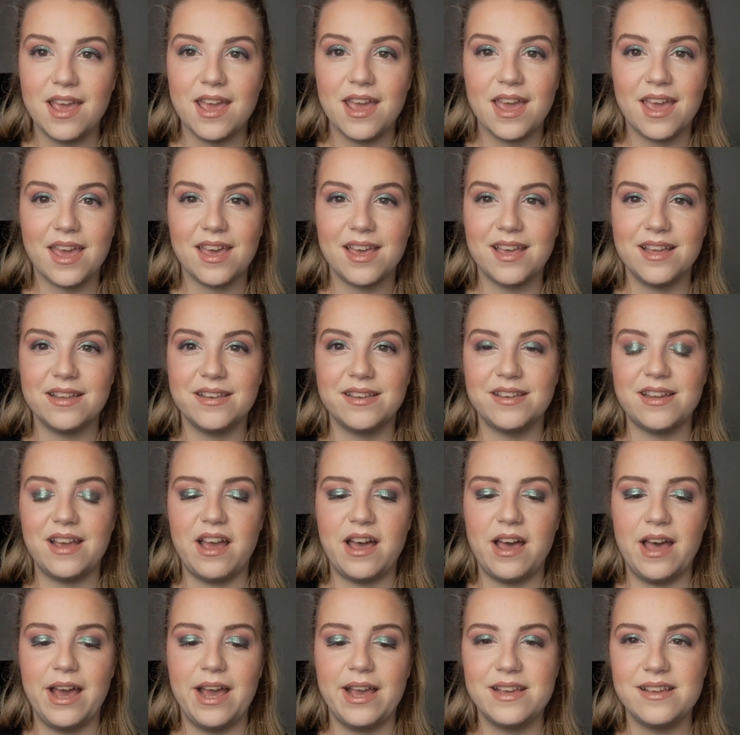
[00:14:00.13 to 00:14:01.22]
And
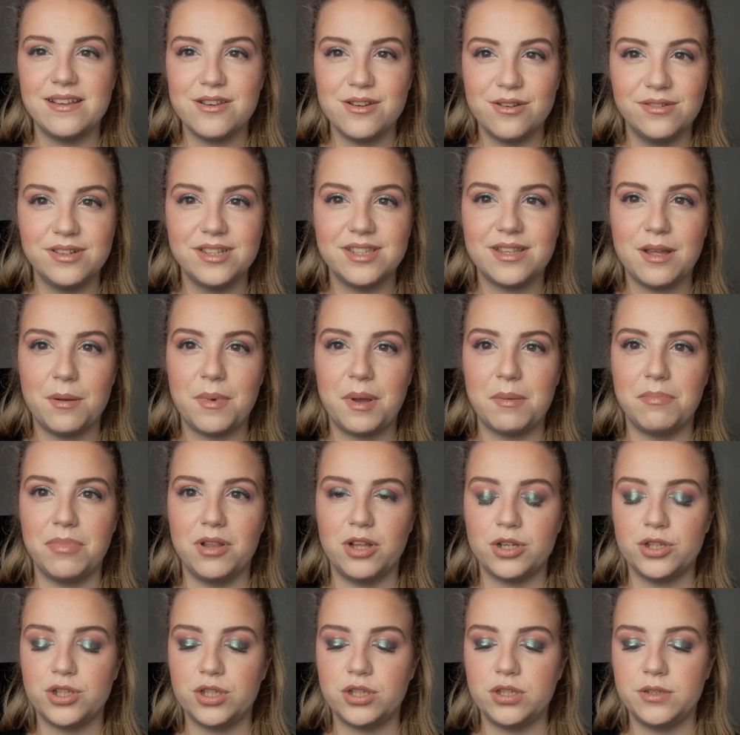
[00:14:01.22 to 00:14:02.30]
I noticed that my
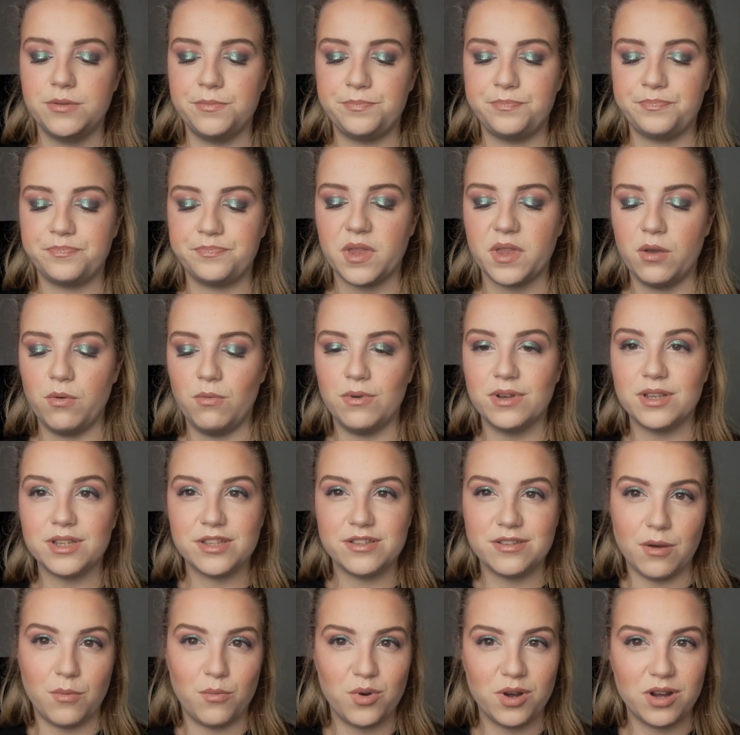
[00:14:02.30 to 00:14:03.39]
blush, well,
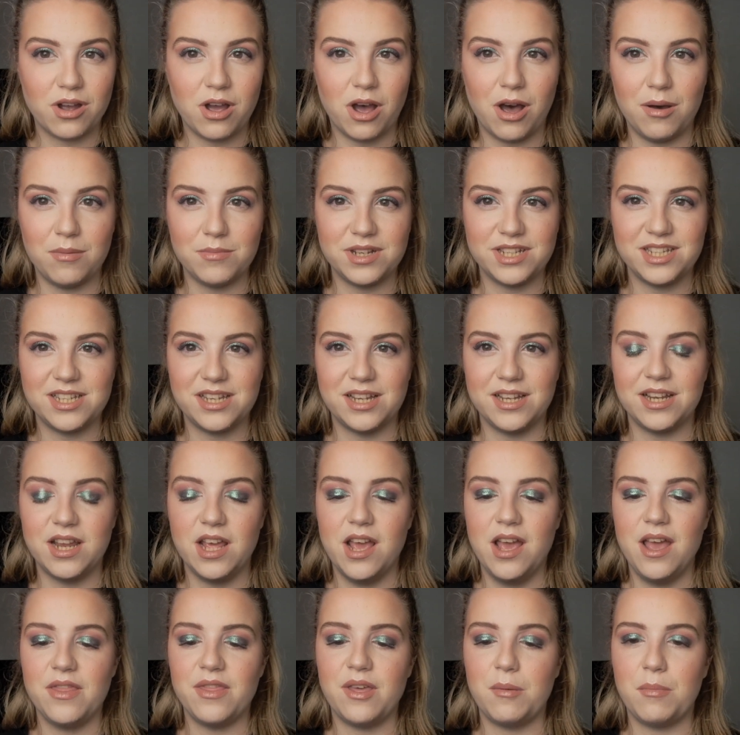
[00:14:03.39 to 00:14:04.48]
someone commented
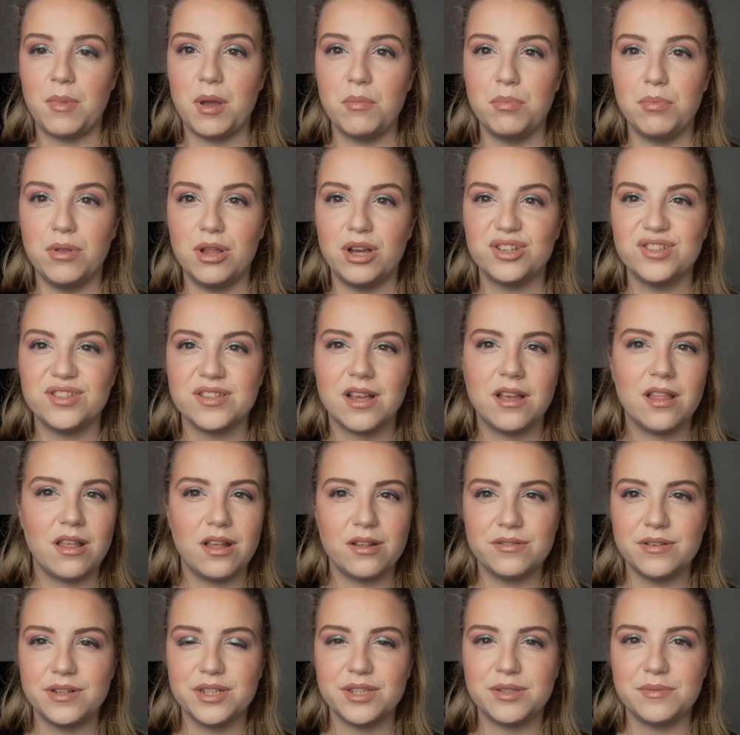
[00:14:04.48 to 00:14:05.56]
that my blush
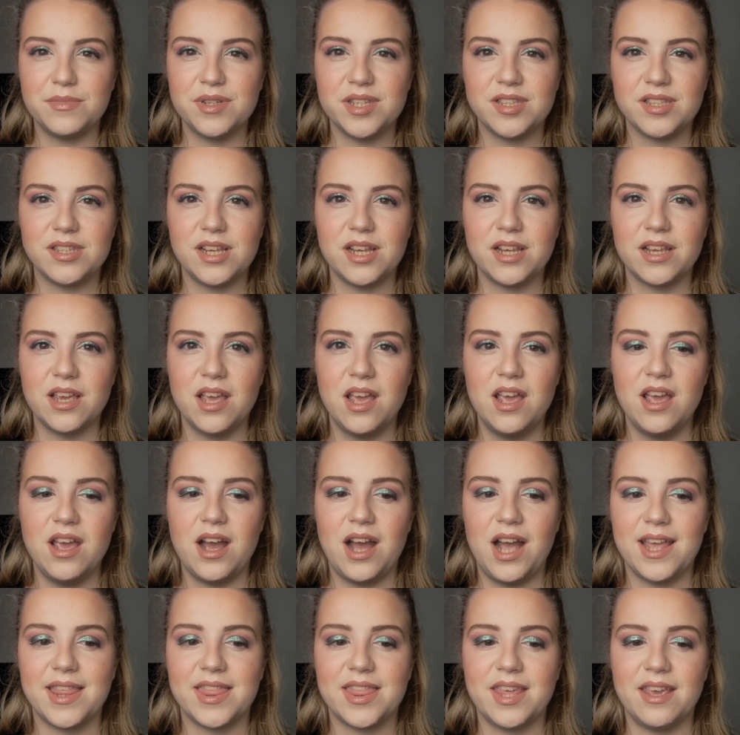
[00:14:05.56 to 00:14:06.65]
declutter is missing.
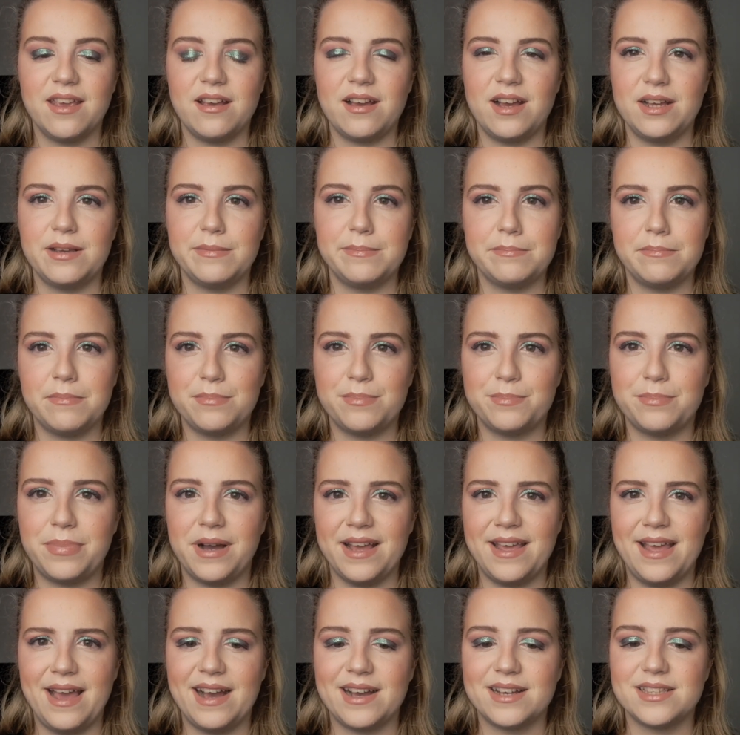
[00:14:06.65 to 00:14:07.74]
I think I
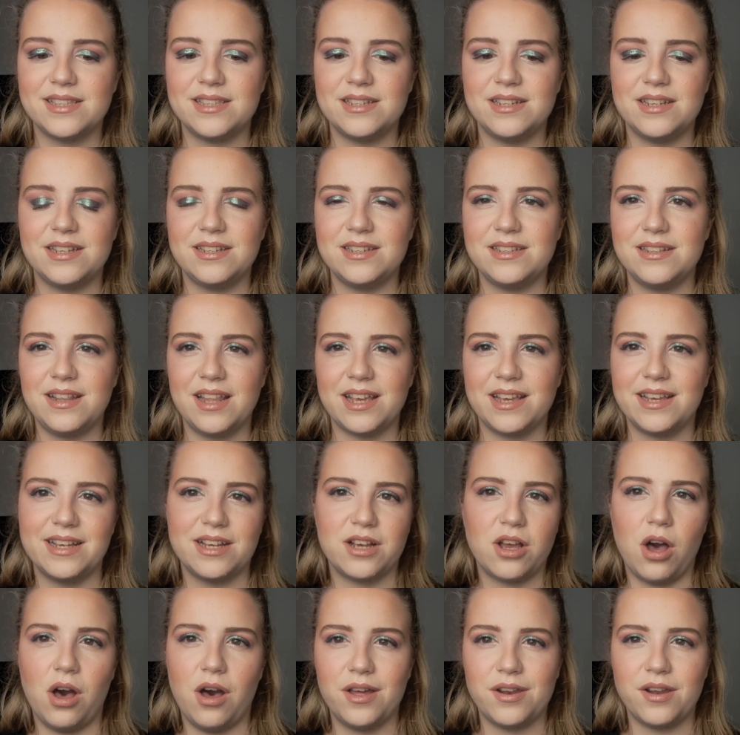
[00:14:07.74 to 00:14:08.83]
by accident like it
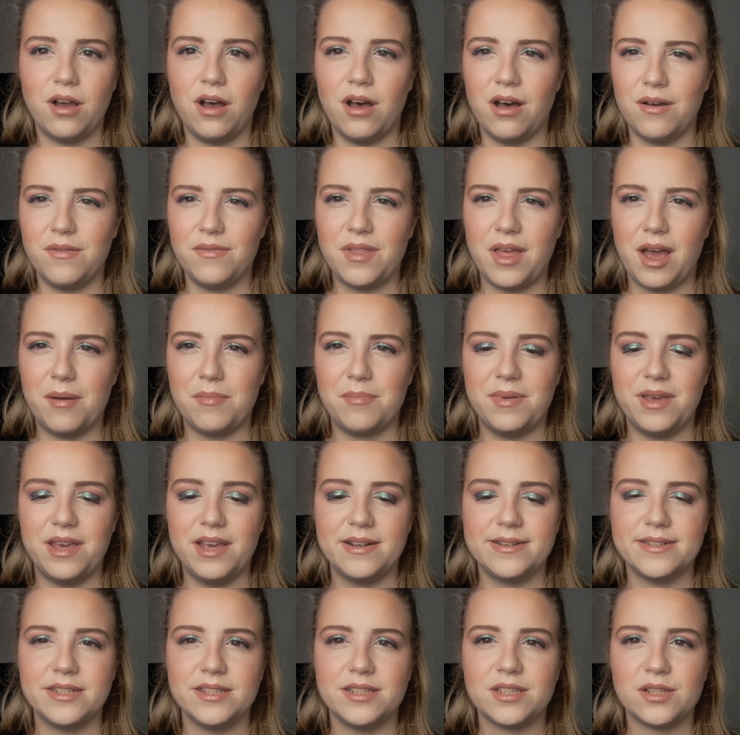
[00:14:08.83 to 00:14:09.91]
cut off that
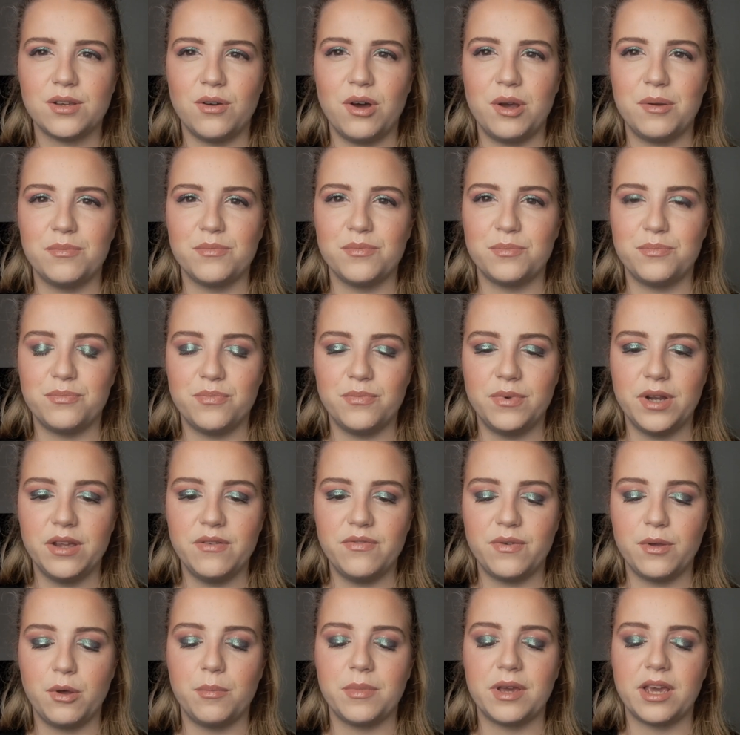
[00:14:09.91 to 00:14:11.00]
bit, so I'm
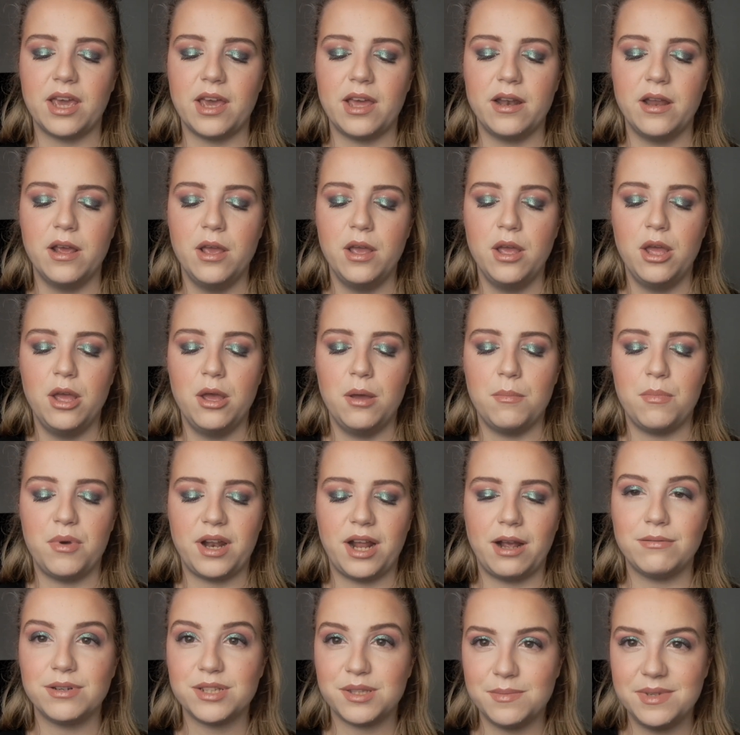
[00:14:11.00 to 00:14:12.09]
refilming it, but
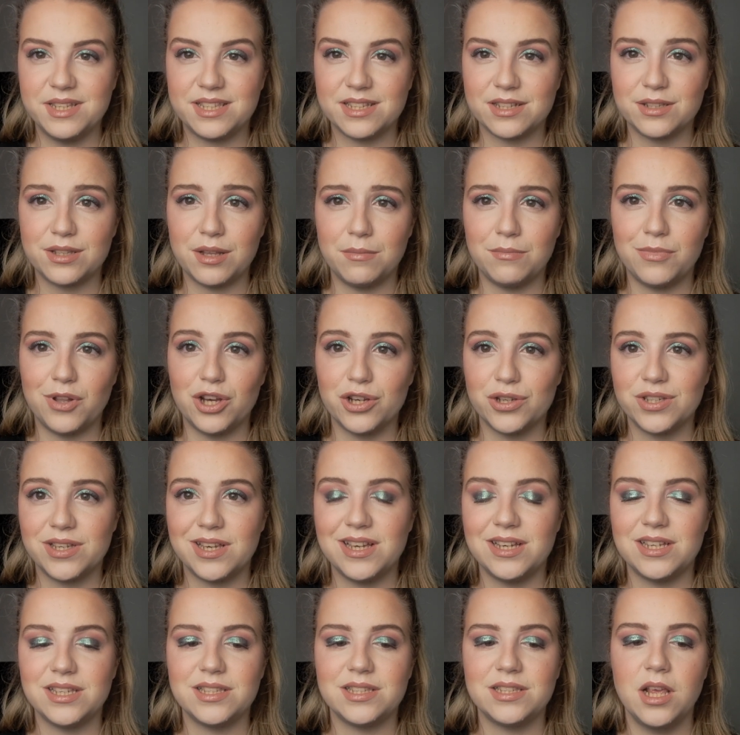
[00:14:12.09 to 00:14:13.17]
I was missing some
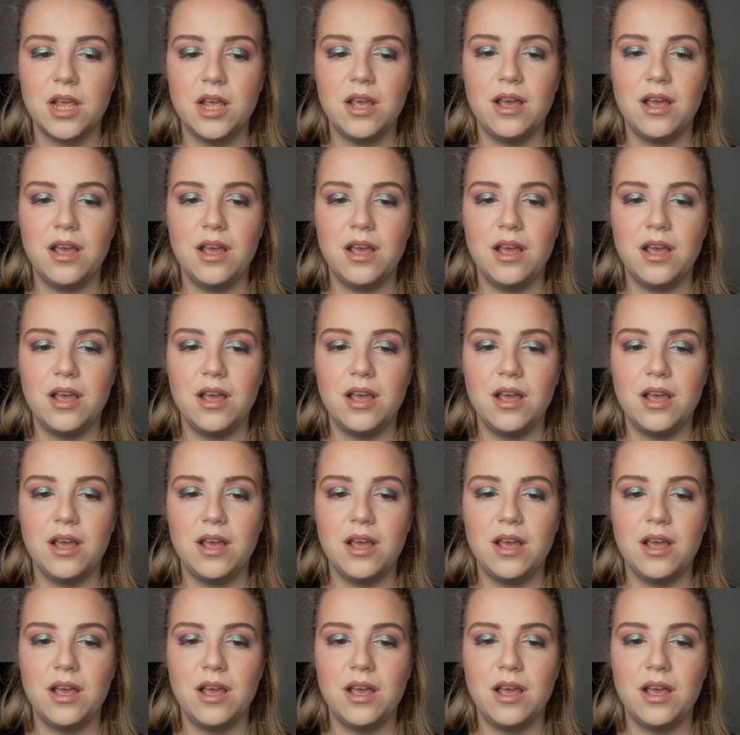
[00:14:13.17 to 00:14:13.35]
blushes.